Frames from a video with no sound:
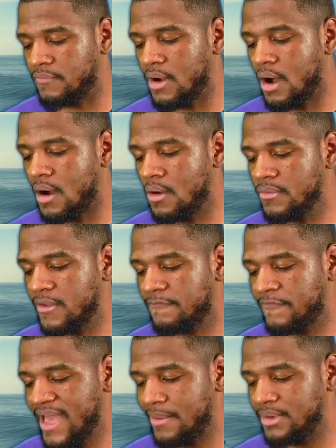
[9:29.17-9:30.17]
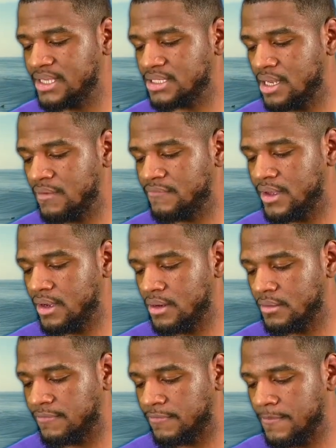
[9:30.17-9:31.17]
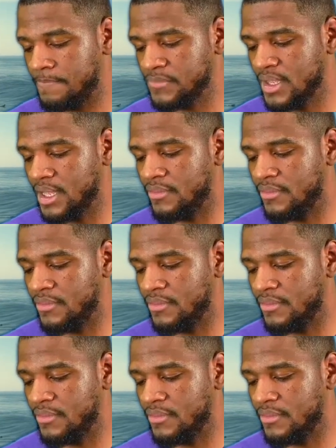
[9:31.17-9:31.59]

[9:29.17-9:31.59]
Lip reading: of all the families of the earth.